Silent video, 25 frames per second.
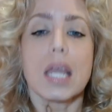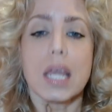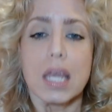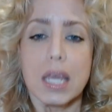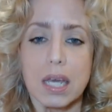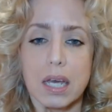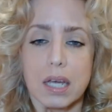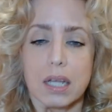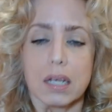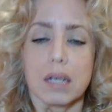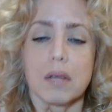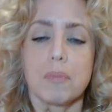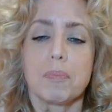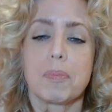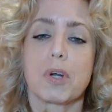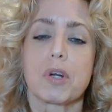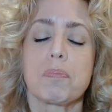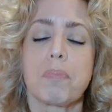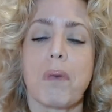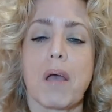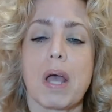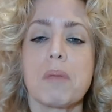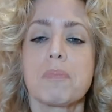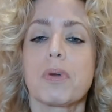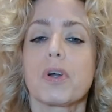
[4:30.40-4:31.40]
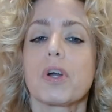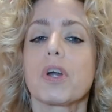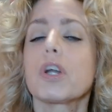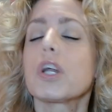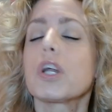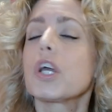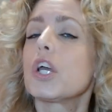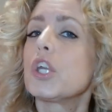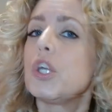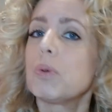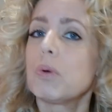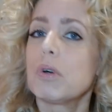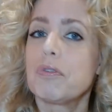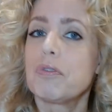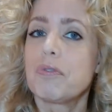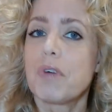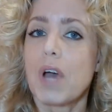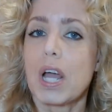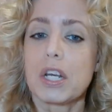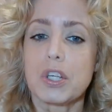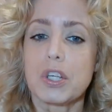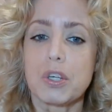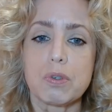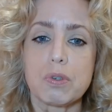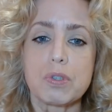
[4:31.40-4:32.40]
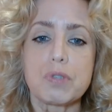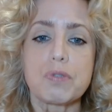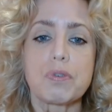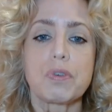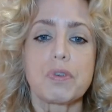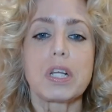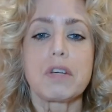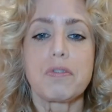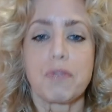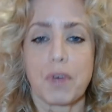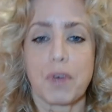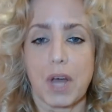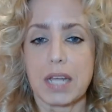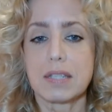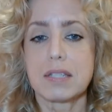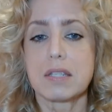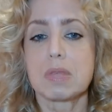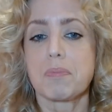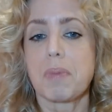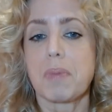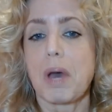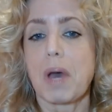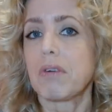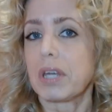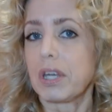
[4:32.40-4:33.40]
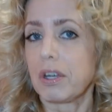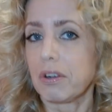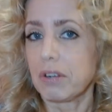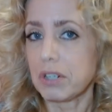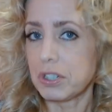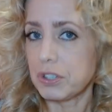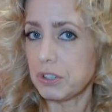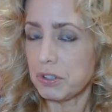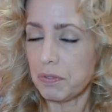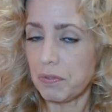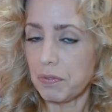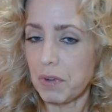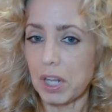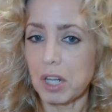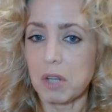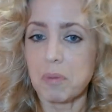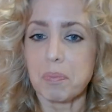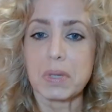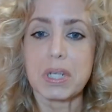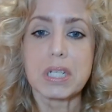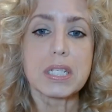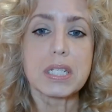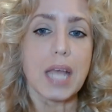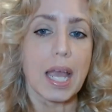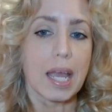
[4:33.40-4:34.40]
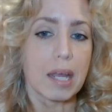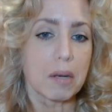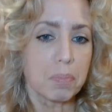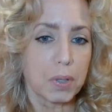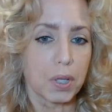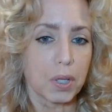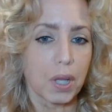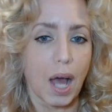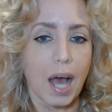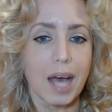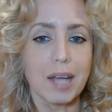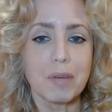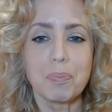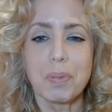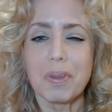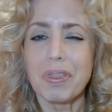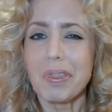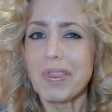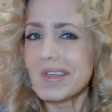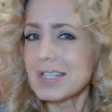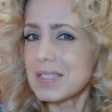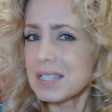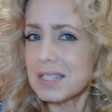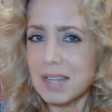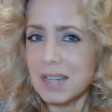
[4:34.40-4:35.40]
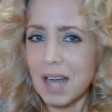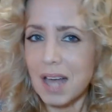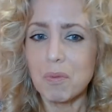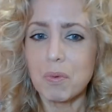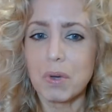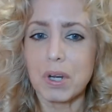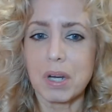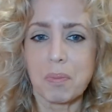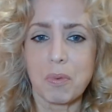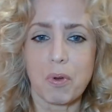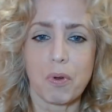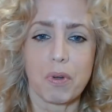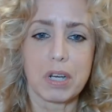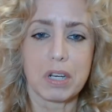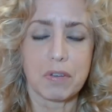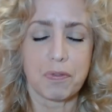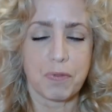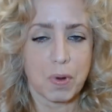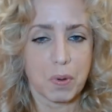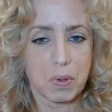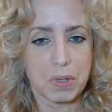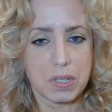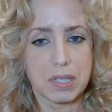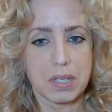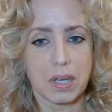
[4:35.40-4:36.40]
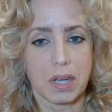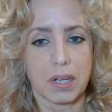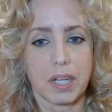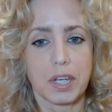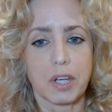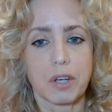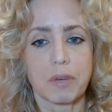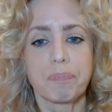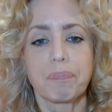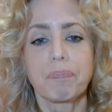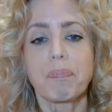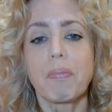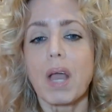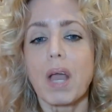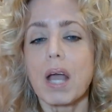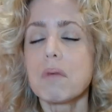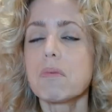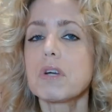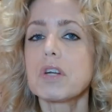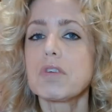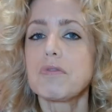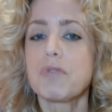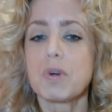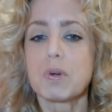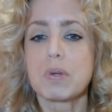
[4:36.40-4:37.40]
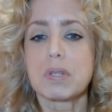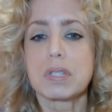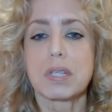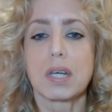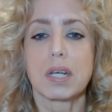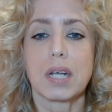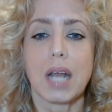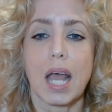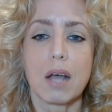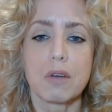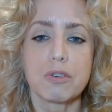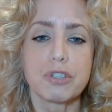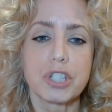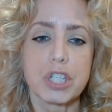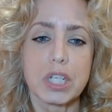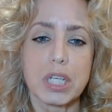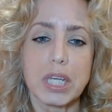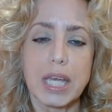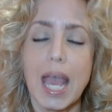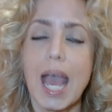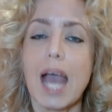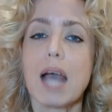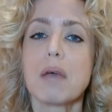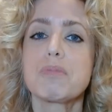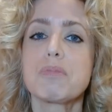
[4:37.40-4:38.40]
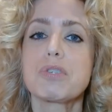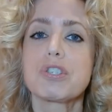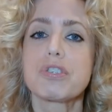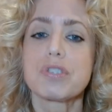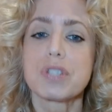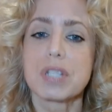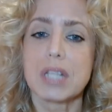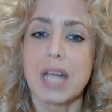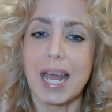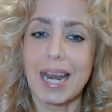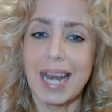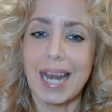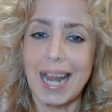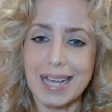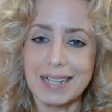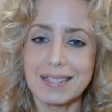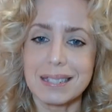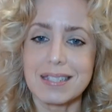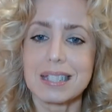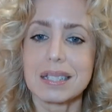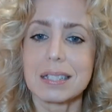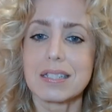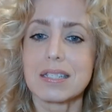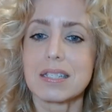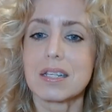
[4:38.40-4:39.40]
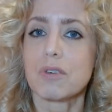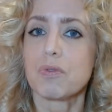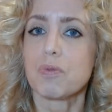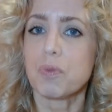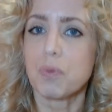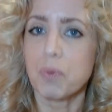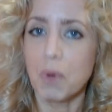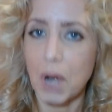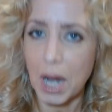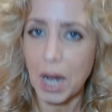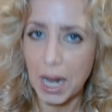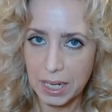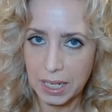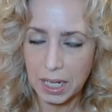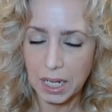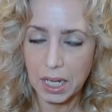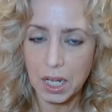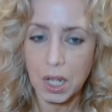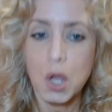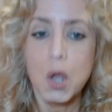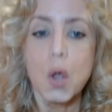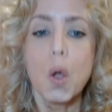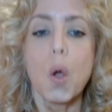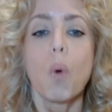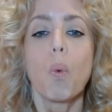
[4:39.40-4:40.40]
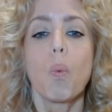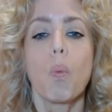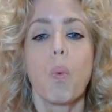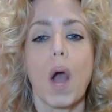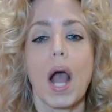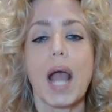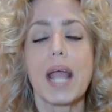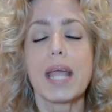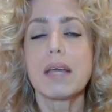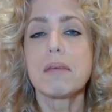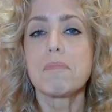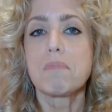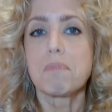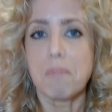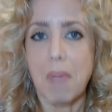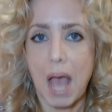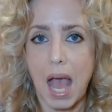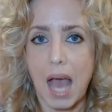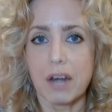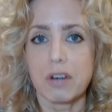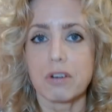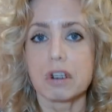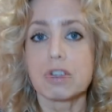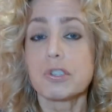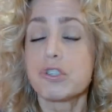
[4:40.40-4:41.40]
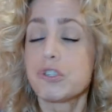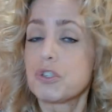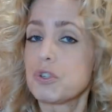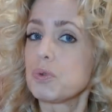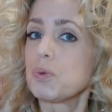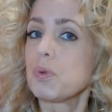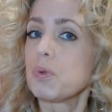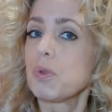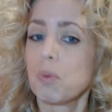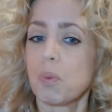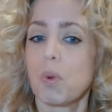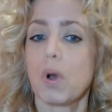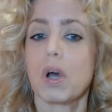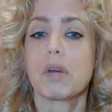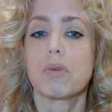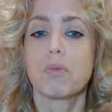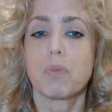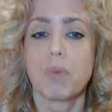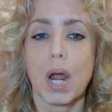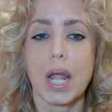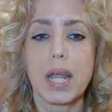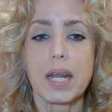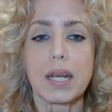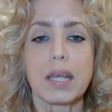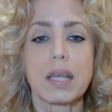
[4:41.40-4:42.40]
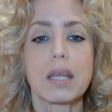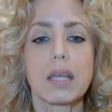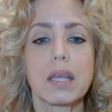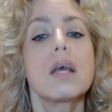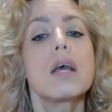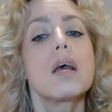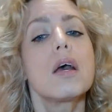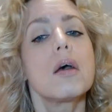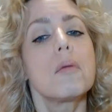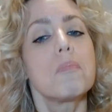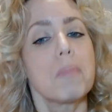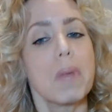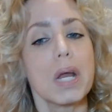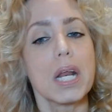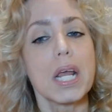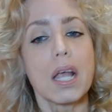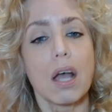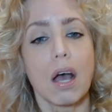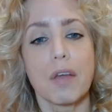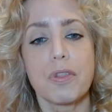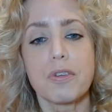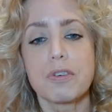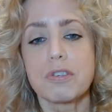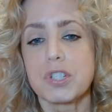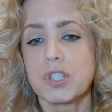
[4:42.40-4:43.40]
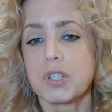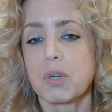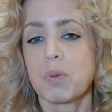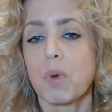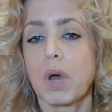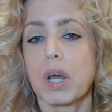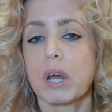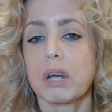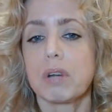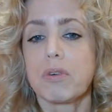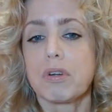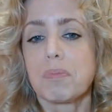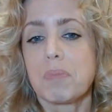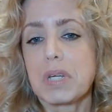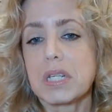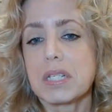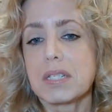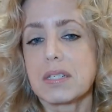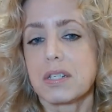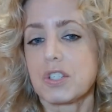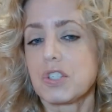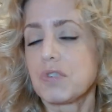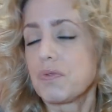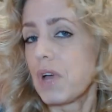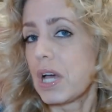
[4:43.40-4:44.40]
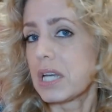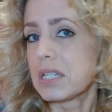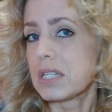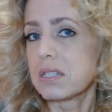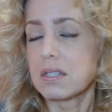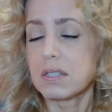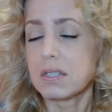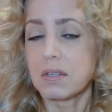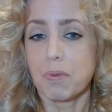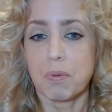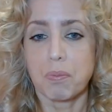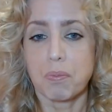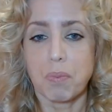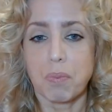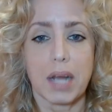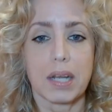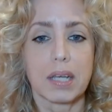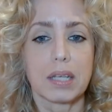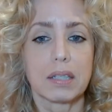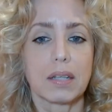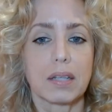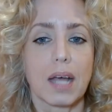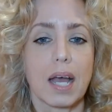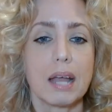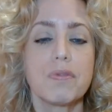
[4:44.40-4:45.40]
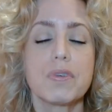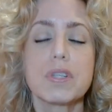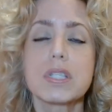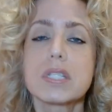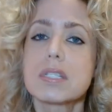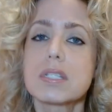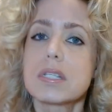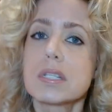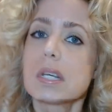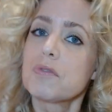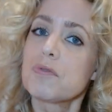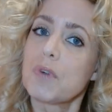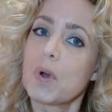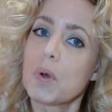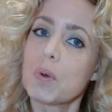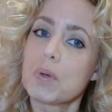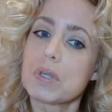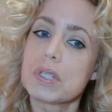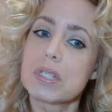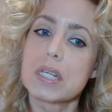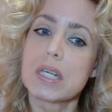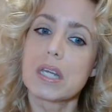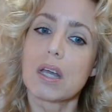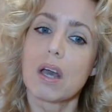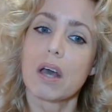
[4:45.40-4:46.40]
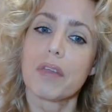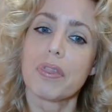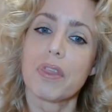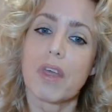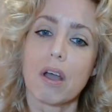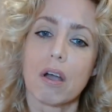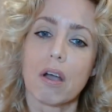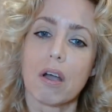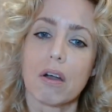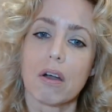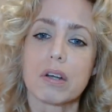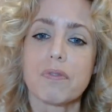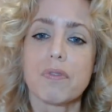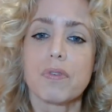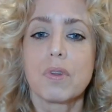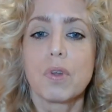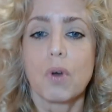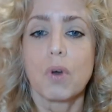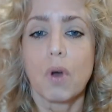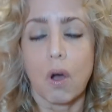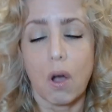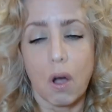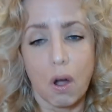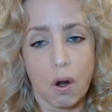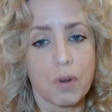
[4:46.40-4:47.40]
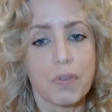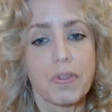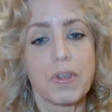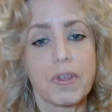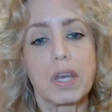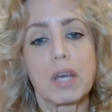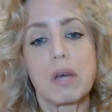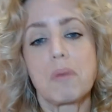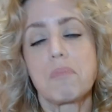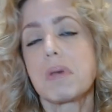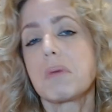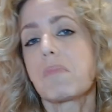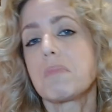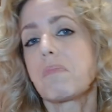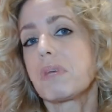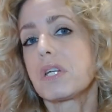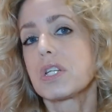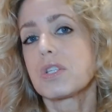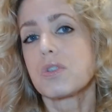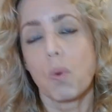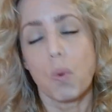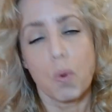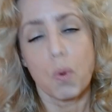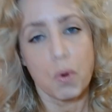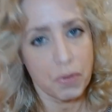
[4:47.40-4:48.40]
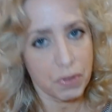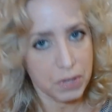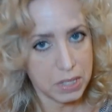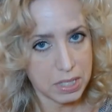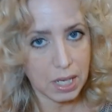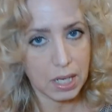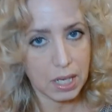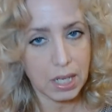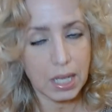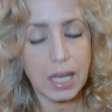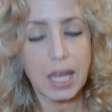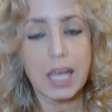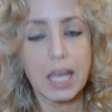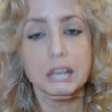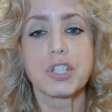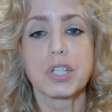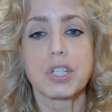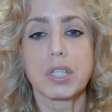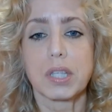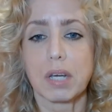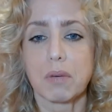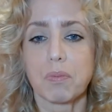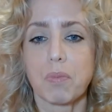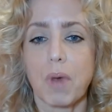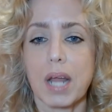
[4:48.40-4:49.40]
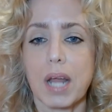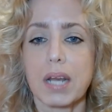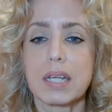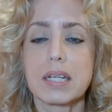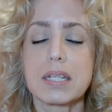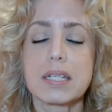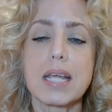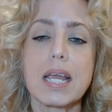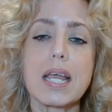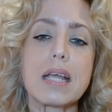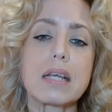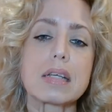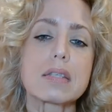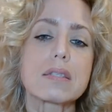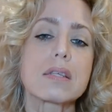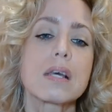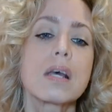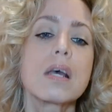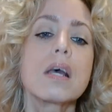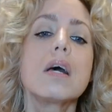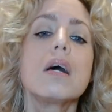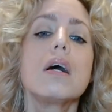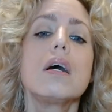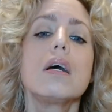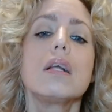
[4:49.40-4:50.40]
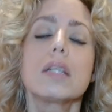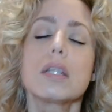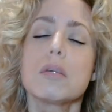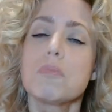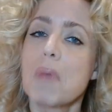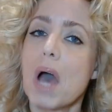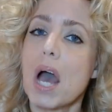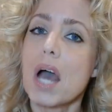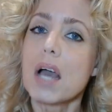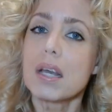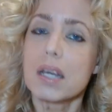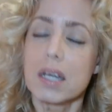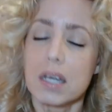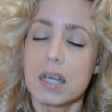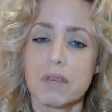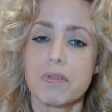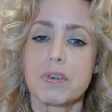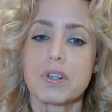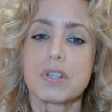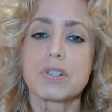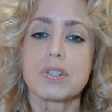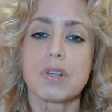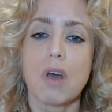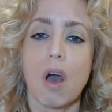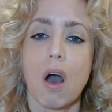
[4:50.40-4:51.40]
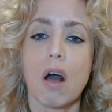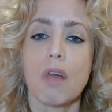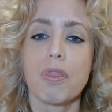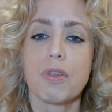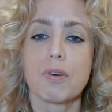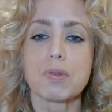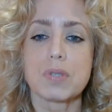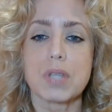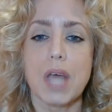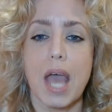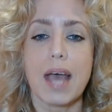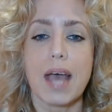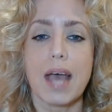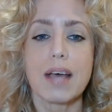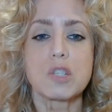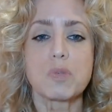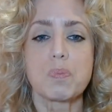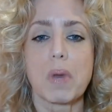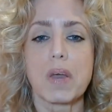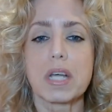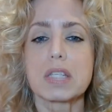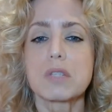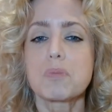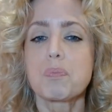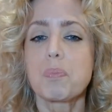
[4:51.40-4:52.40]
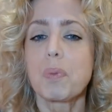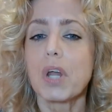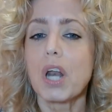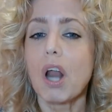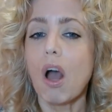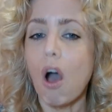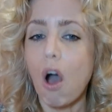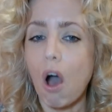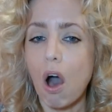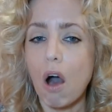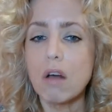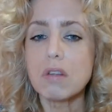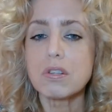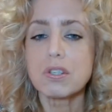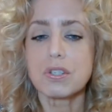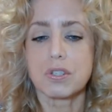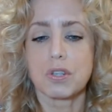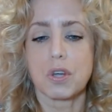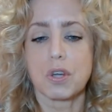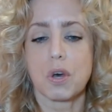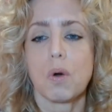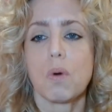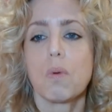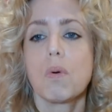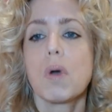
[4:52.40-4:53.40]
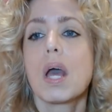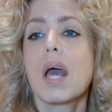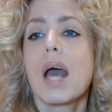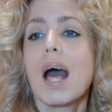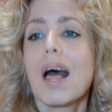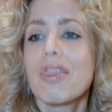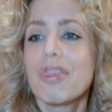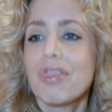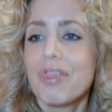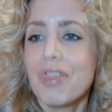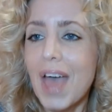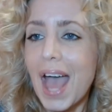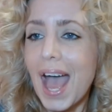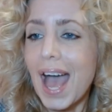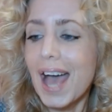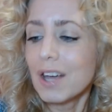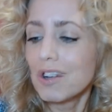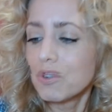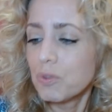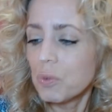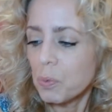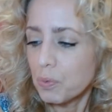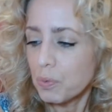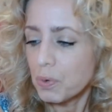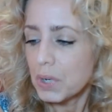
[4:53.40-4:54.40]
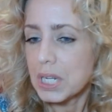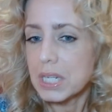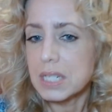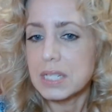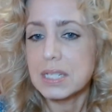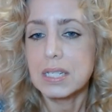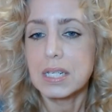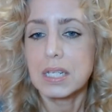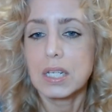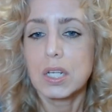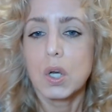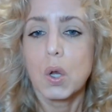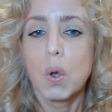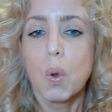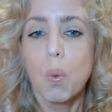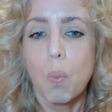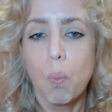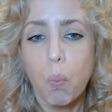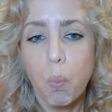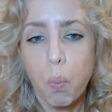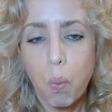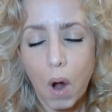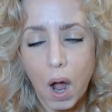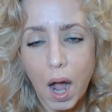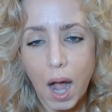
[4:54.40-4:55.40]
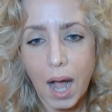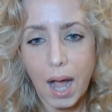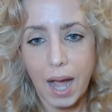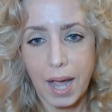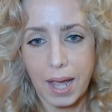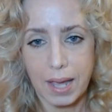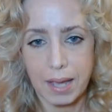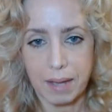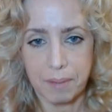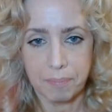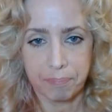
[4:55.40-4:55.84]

In Bird by Bird, you will find useful advice about character development and plot, but that's not what I'm going to focus on here. I want to focus on how she captures that essence of writing, why it matters to the one writing. Many authors don't want to admit such facets of the writing life, instead focusing on the art of or the commitment or the dedication that writing takes. Lamott covers all those aspects, but also that reason why.